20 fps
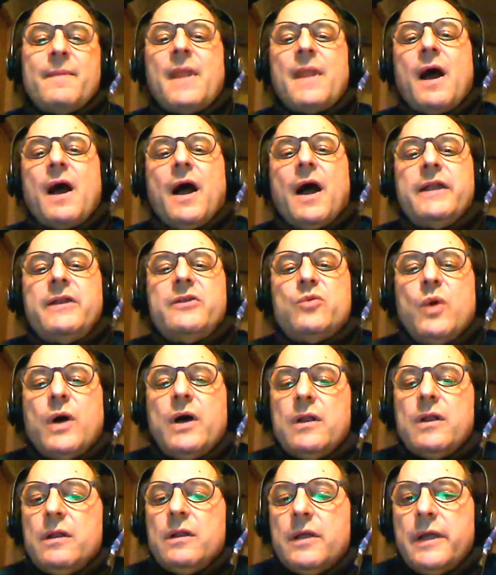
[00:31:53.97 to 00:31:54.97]
I
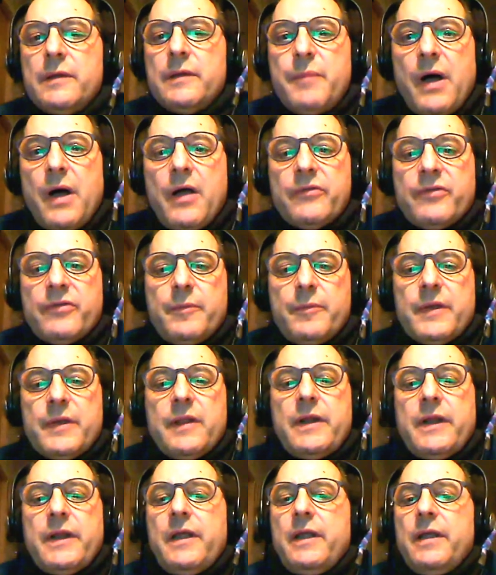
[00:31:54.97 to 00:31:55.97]
dwell in
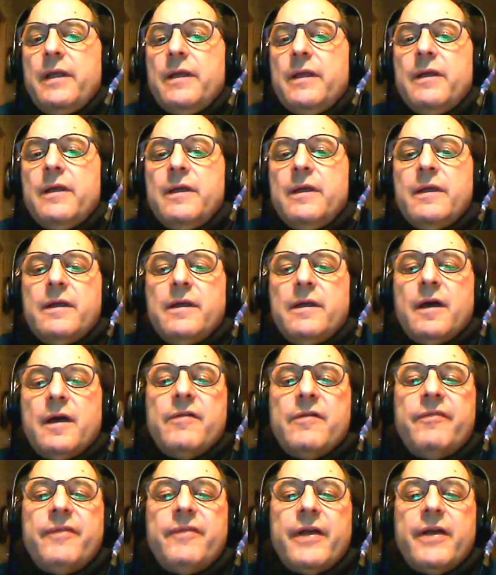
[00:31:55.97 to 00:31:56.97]
possibility, a
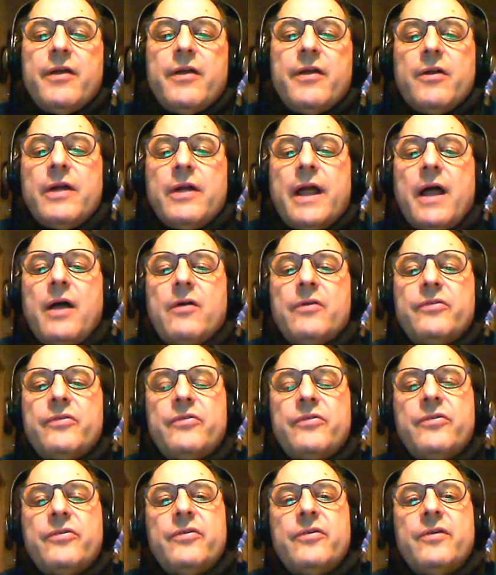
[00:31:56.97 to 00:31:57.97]
fairer
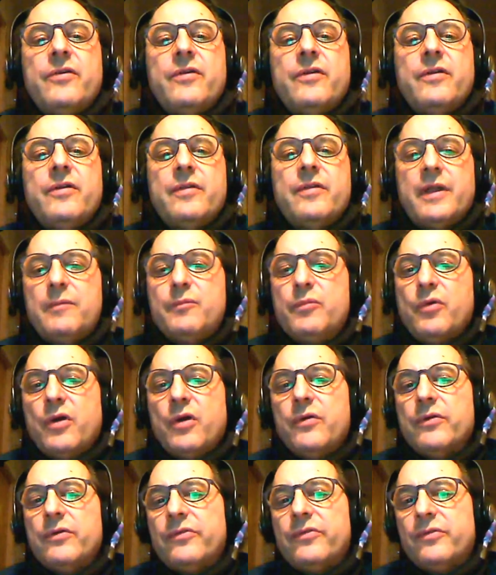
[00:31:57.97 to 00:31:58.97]
house than
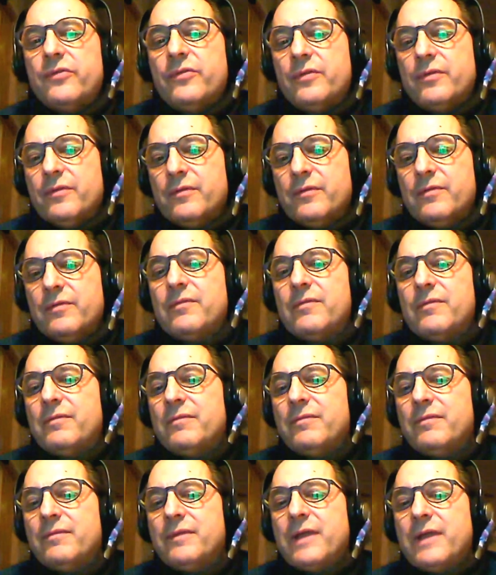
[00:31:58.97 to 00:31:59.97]
prose.
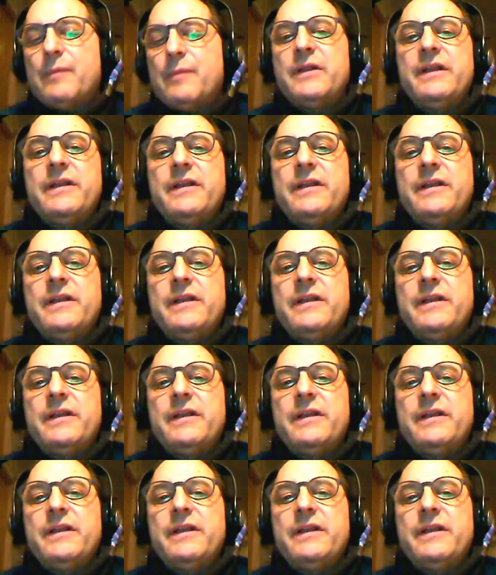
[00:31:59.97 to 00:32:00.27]
Emily